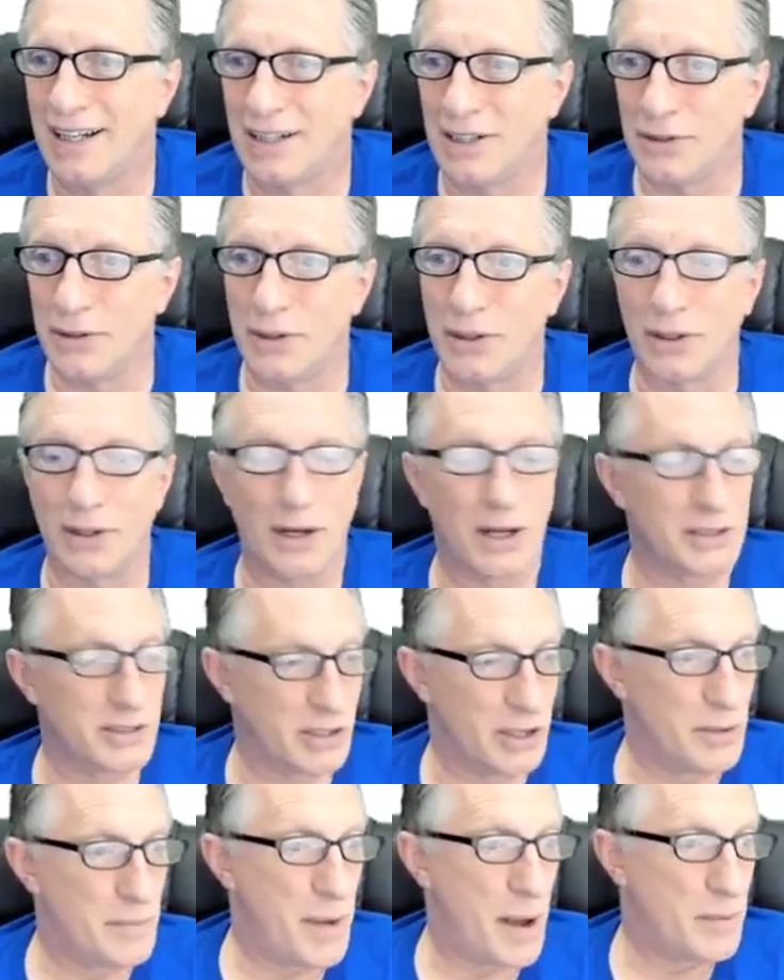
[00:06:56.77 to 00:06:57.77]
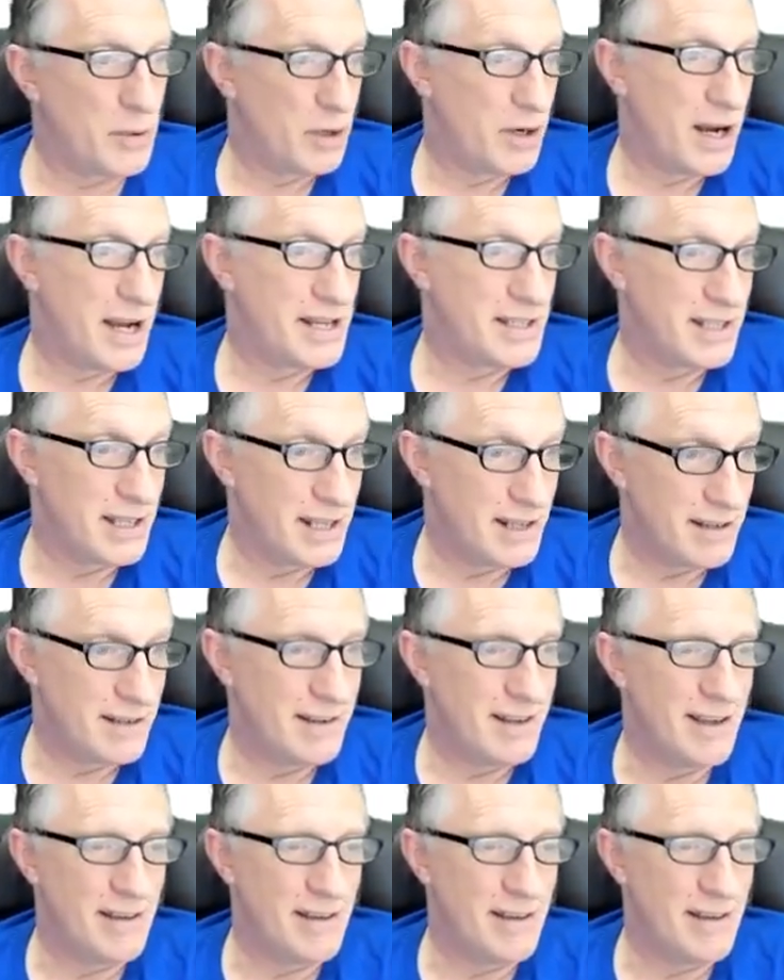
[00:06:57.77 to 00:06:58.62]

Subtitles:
you could also memorize it